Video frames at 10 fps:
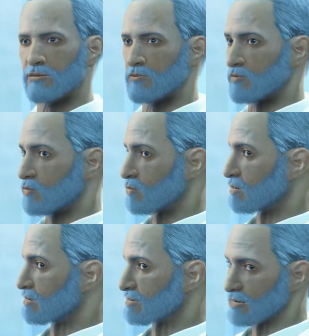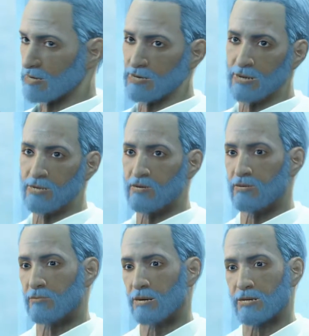The world is a
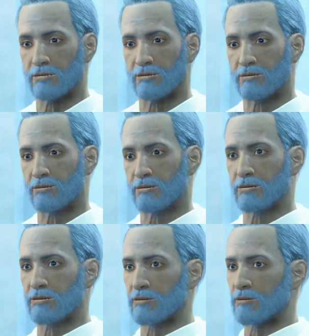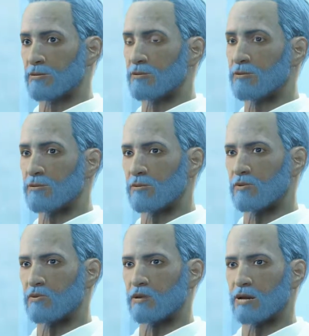dangerous place?
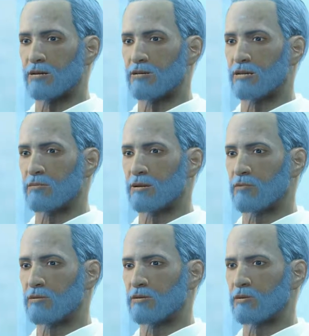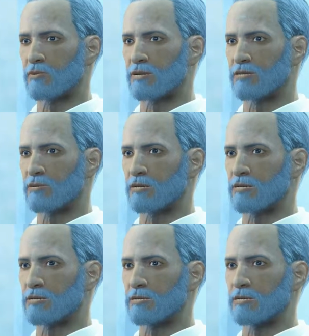Although I think maybe it always
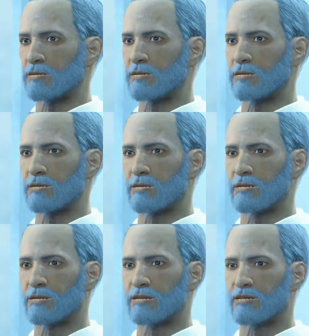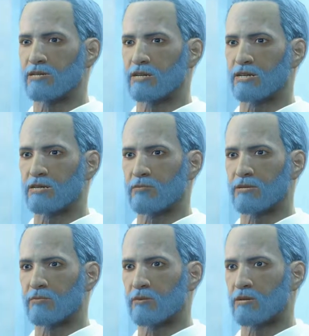was. It's just a
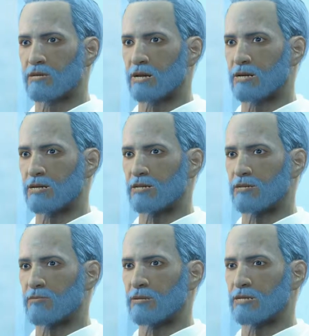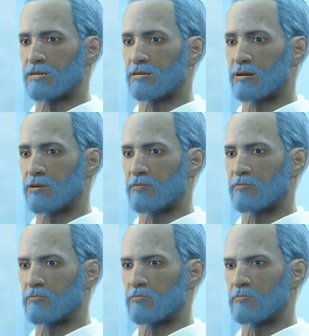bit more honest about it now.
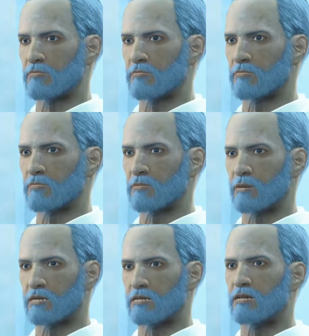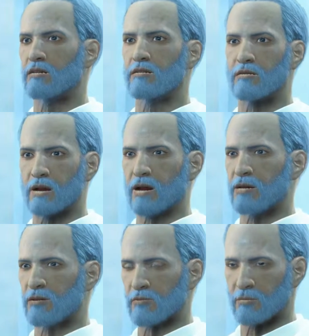For many years, I
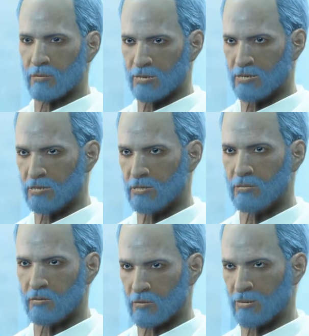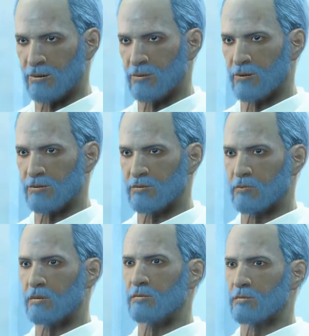never questioned who my parents
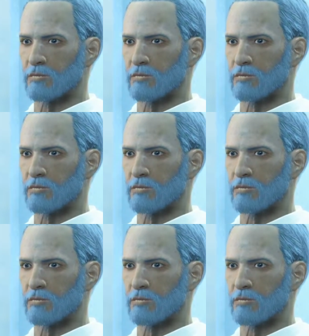were.